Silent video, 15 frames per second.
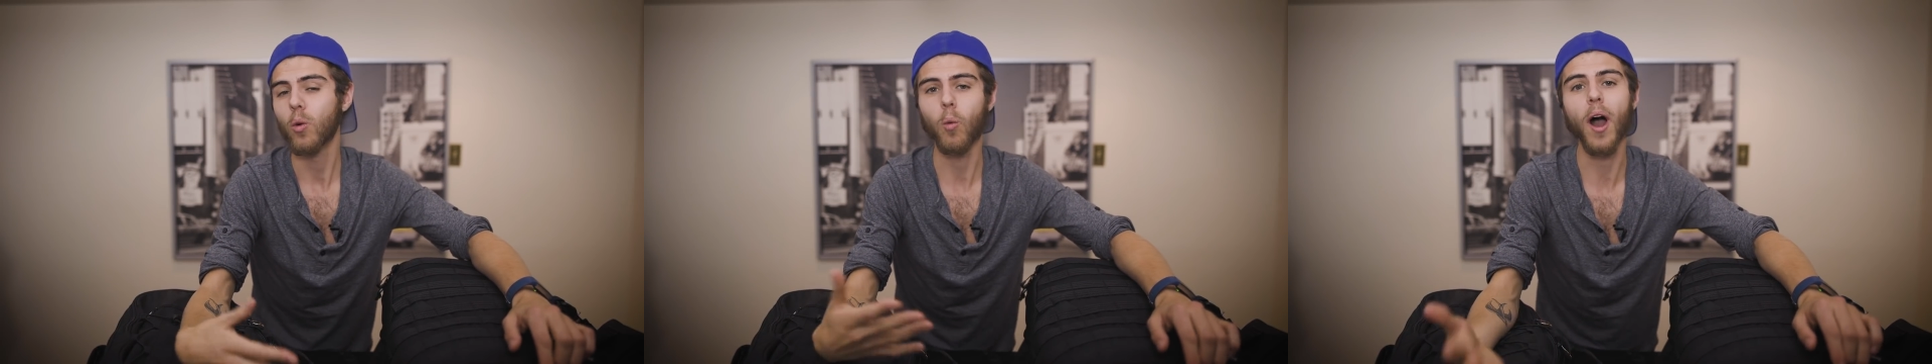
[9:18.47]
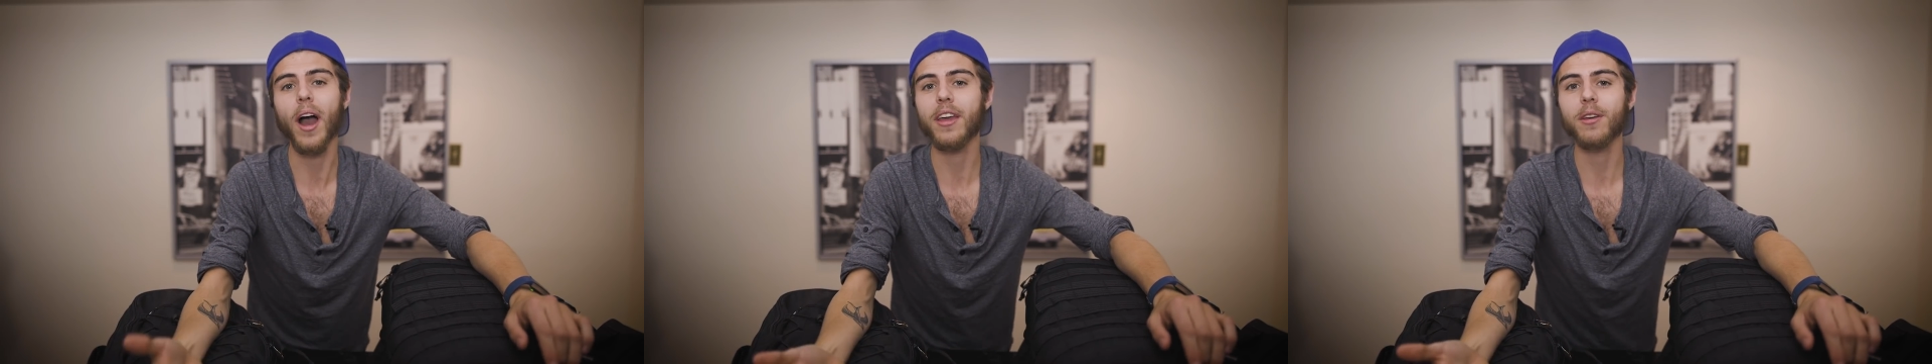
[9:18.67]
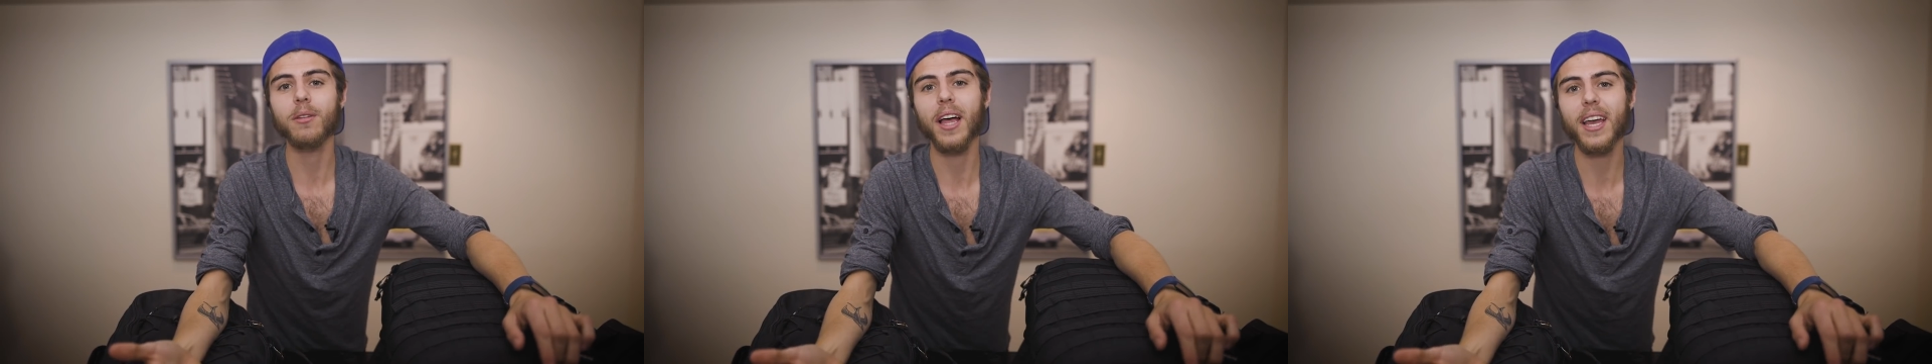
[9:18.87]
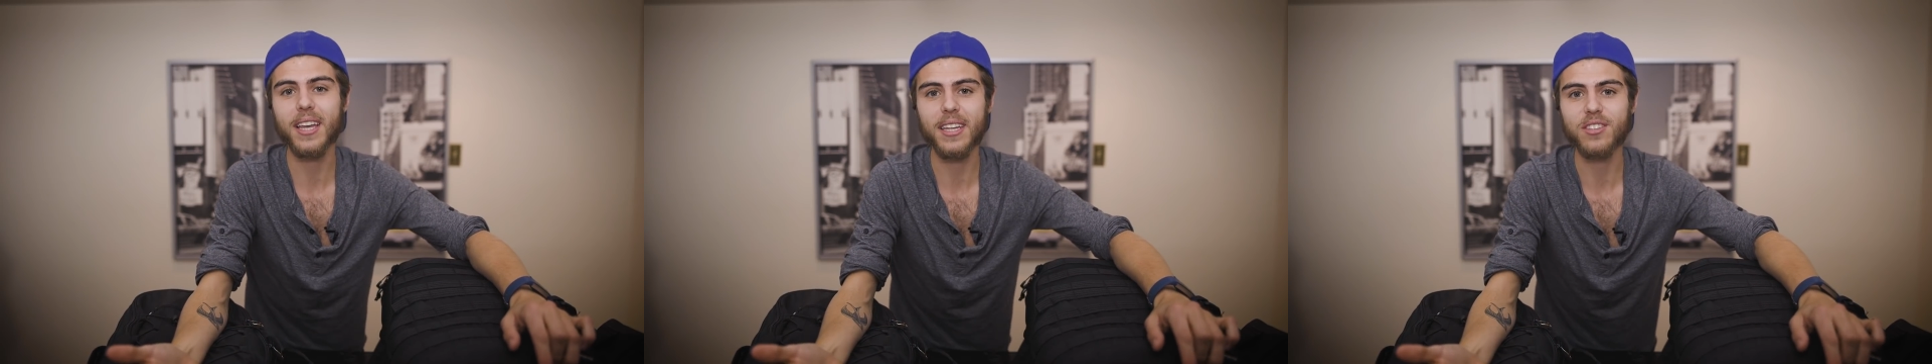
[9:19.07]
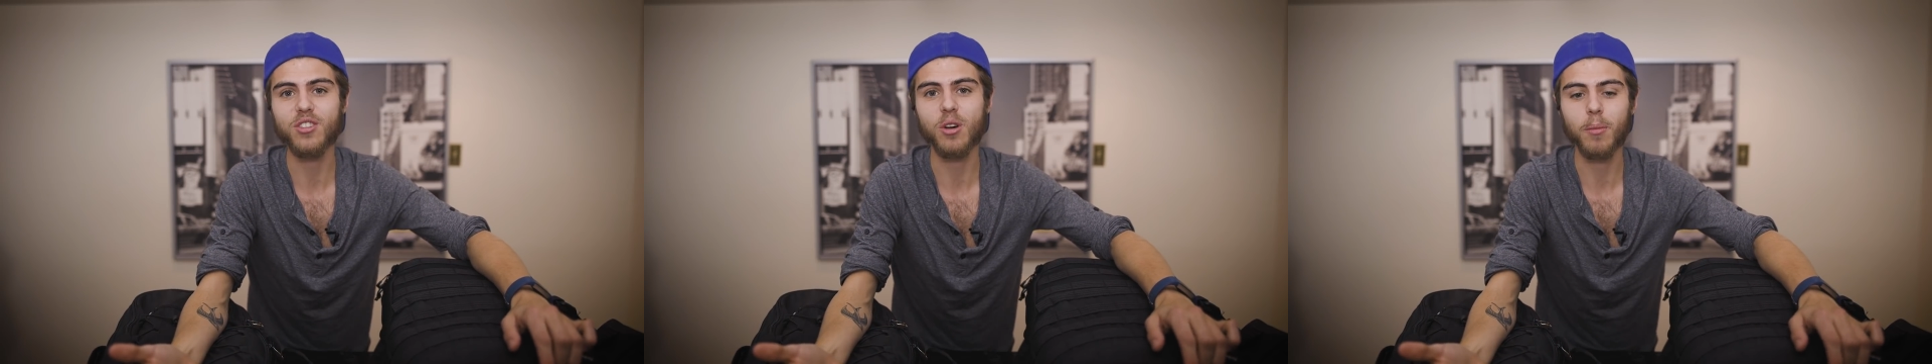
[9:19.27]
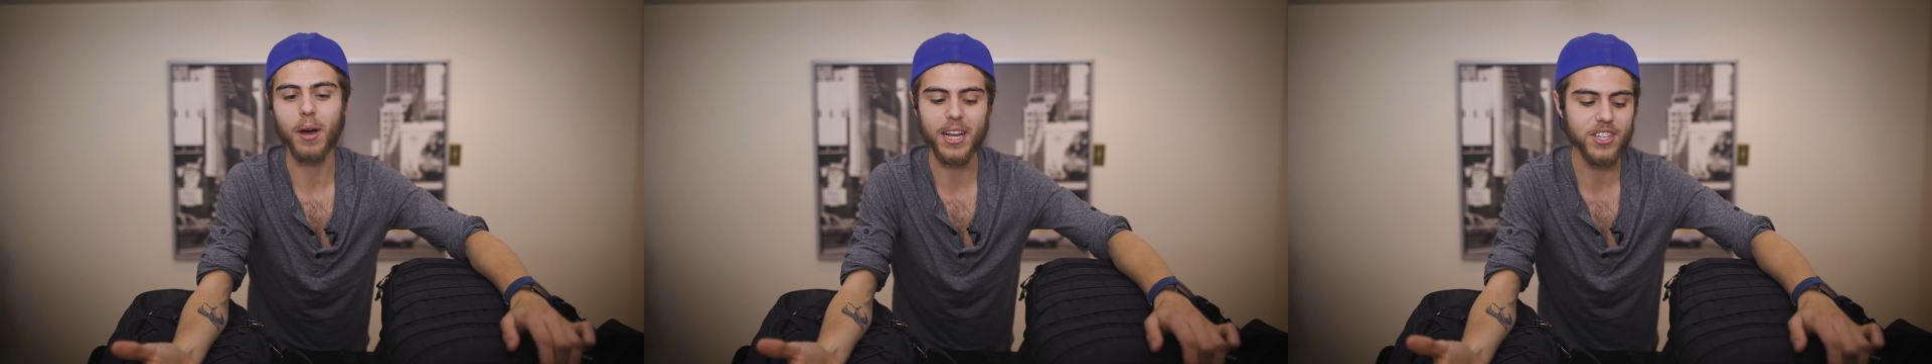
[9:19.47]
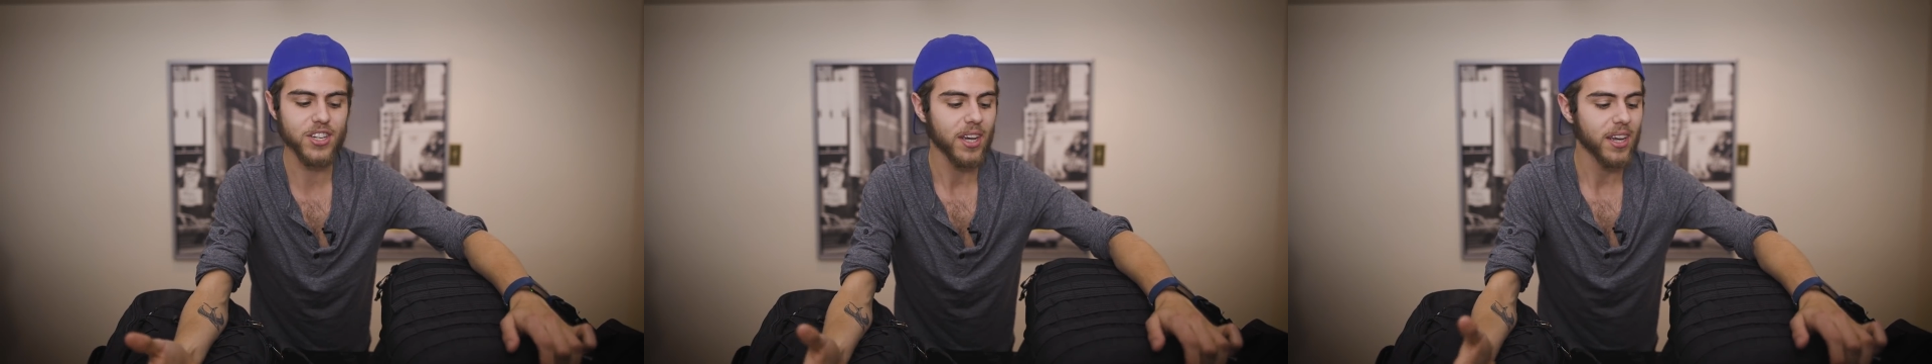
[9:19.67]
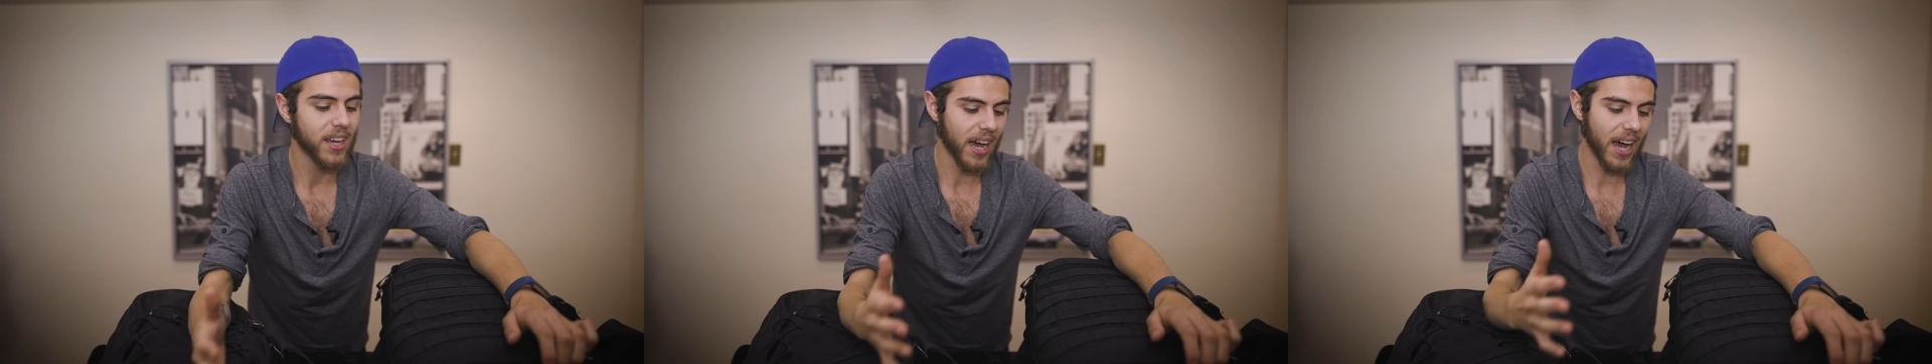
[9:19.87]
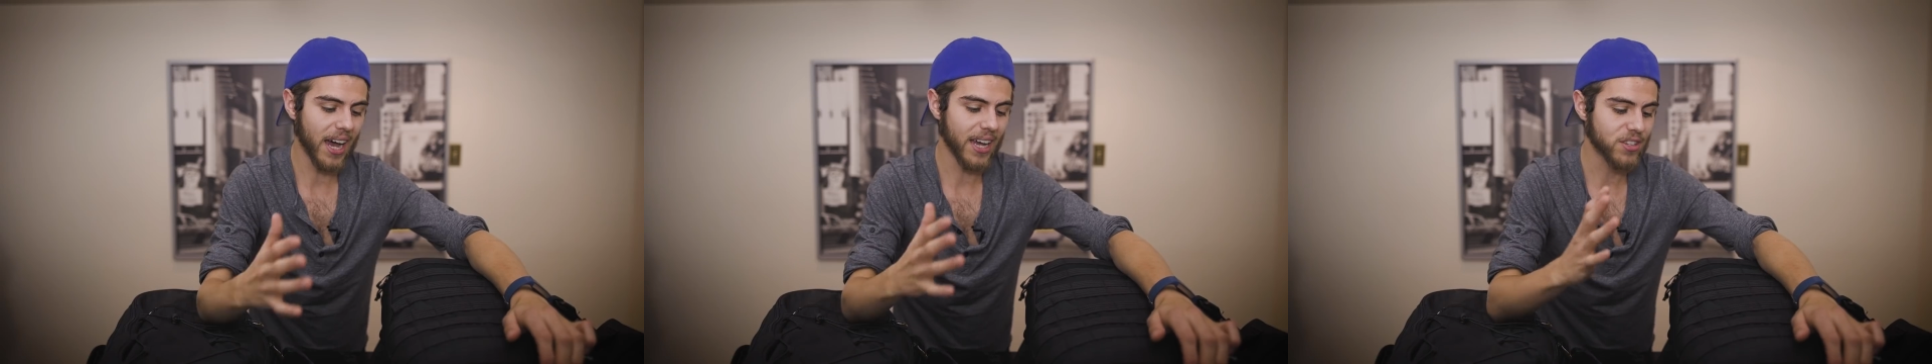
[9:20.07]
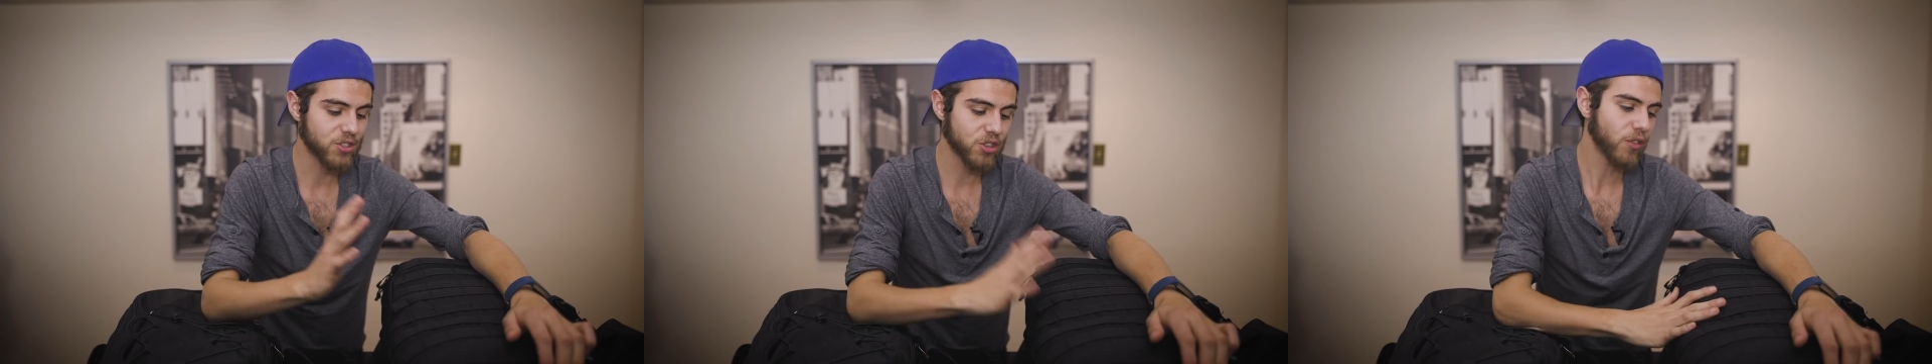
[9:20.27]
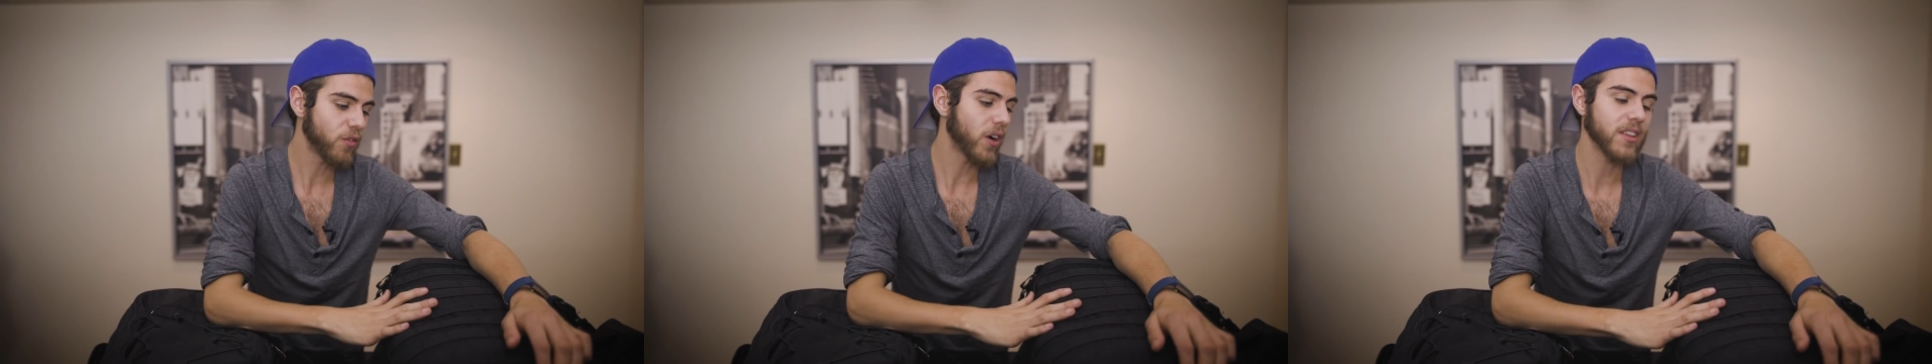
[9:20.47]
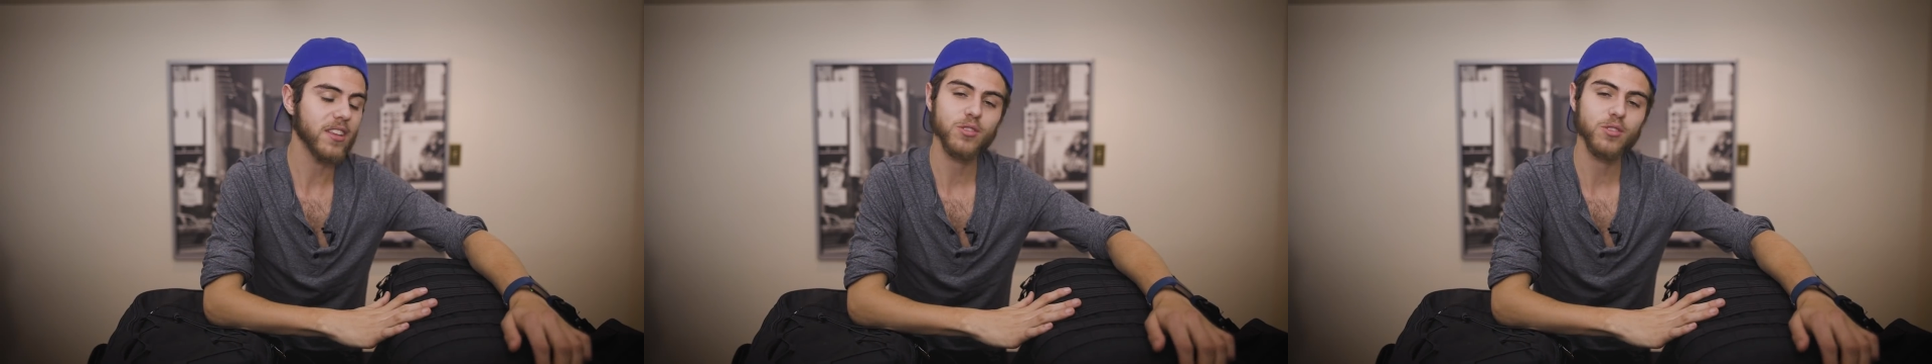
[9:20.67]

why you like it so much. So far,